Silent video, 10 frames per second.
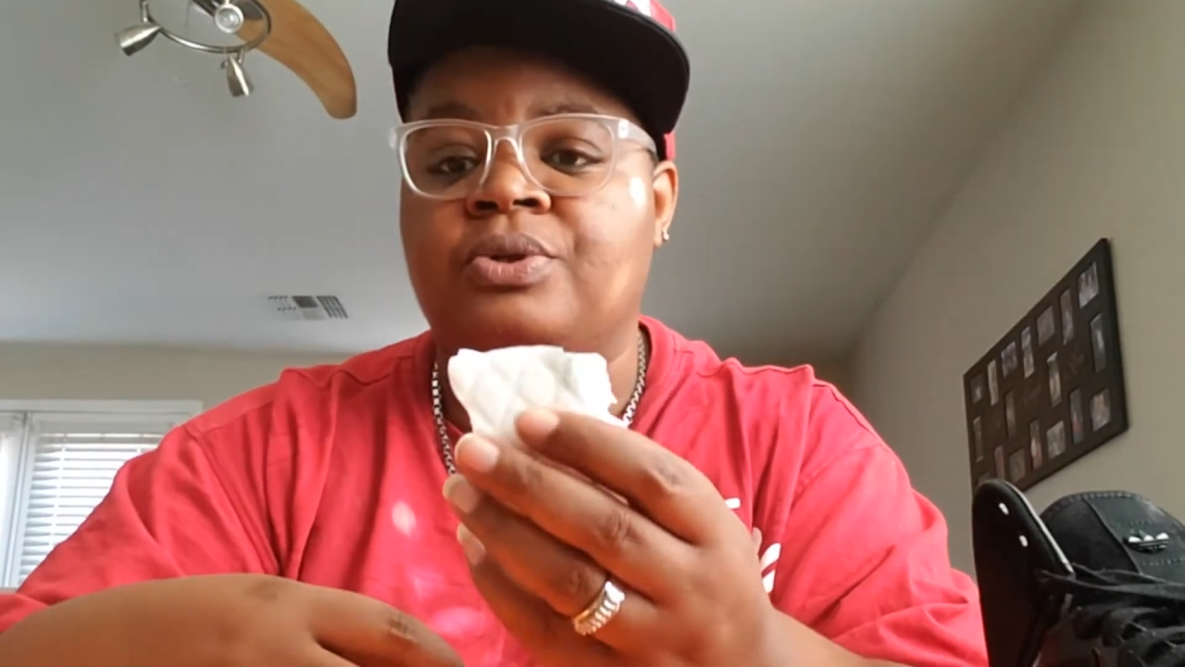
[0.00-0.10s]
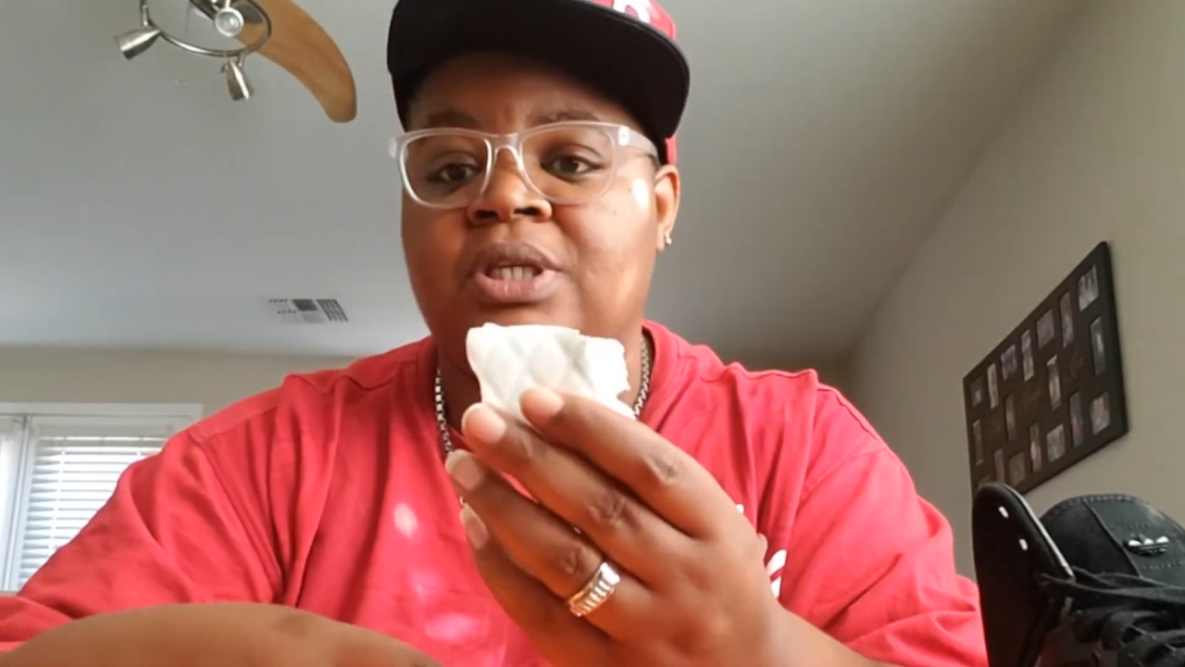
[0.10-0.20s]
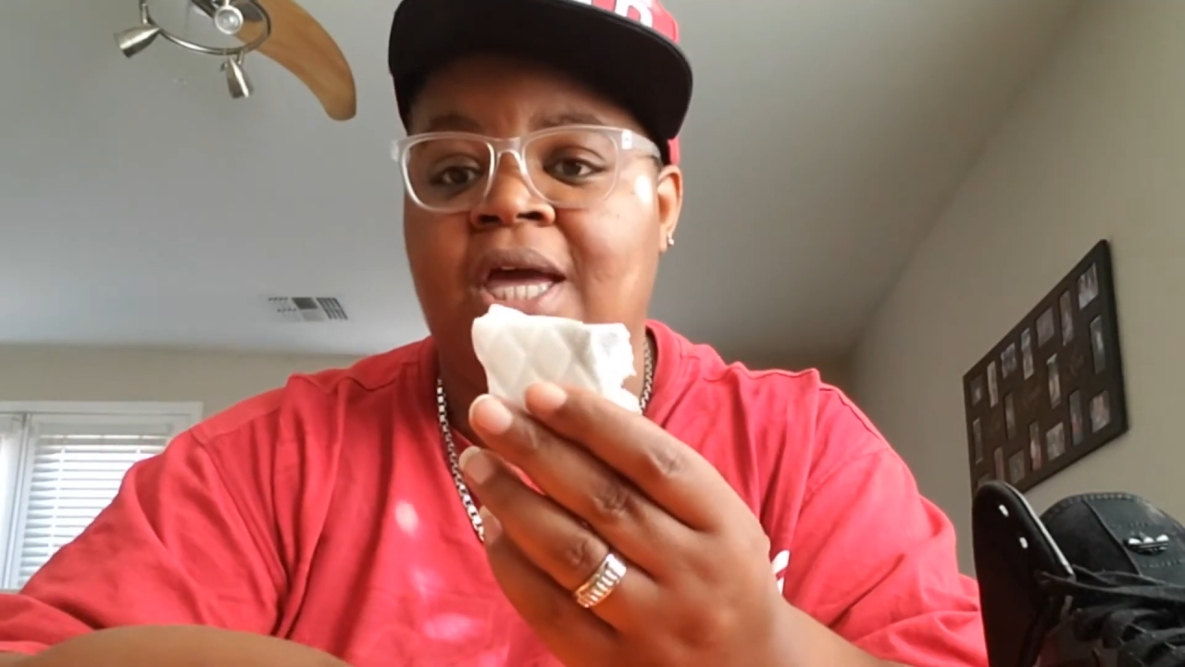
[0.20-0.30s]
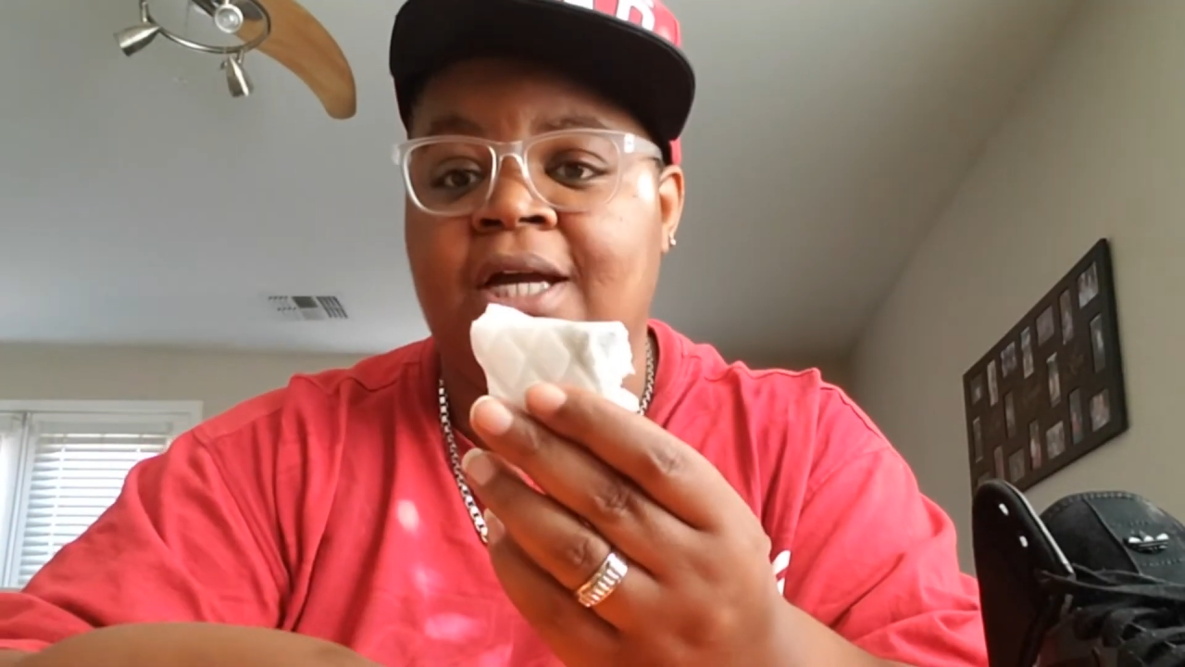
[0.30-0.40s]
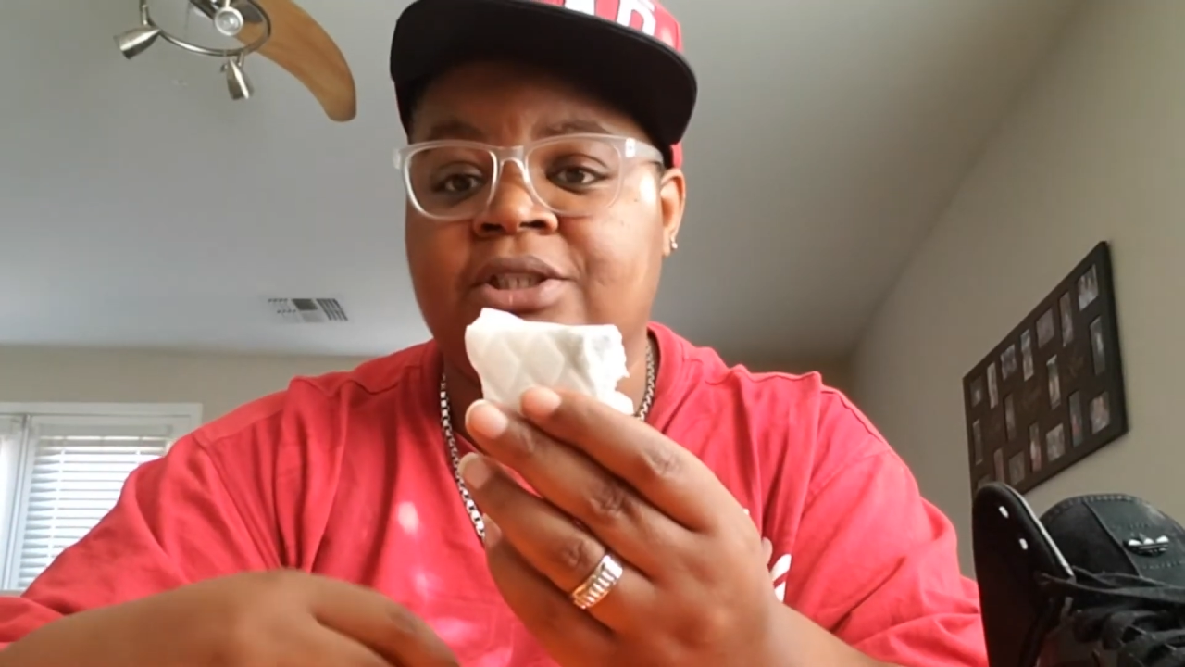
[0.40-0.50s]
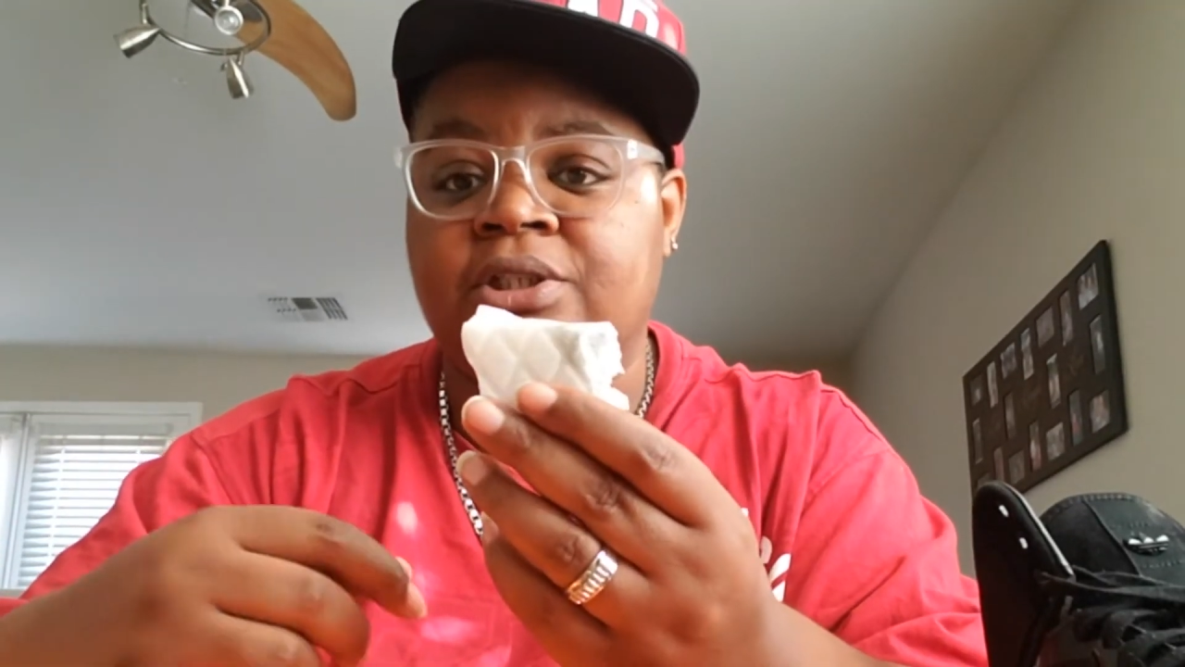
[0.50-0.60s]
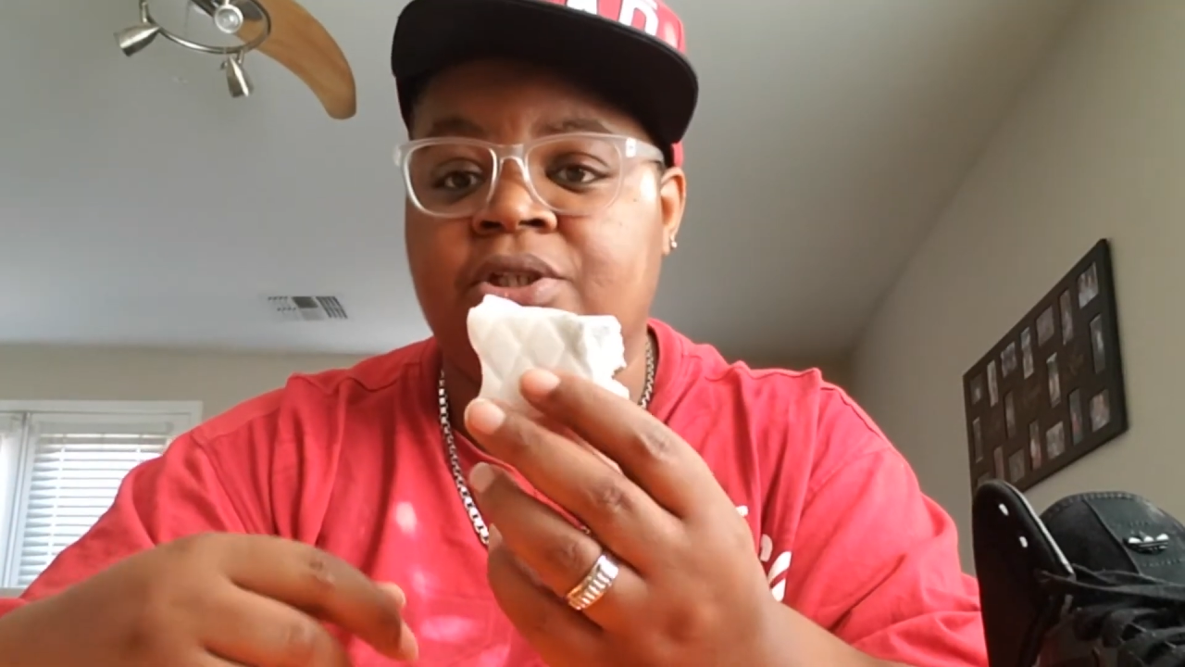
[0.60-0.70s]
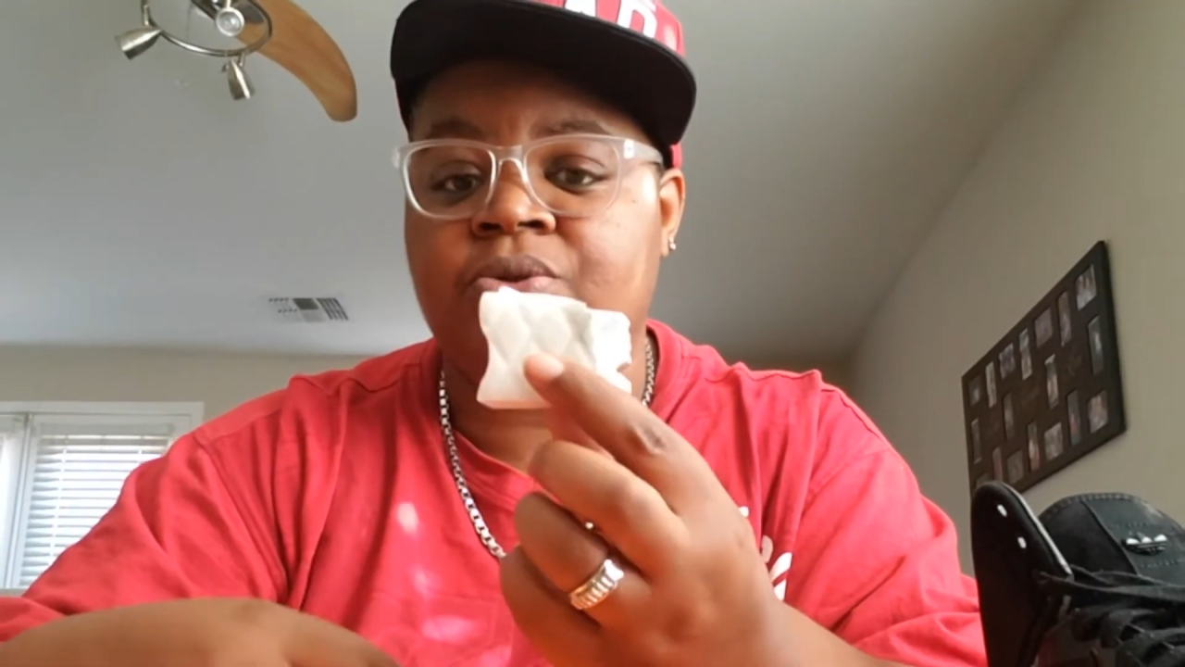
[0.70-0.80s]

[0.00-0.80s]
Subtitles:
is I actually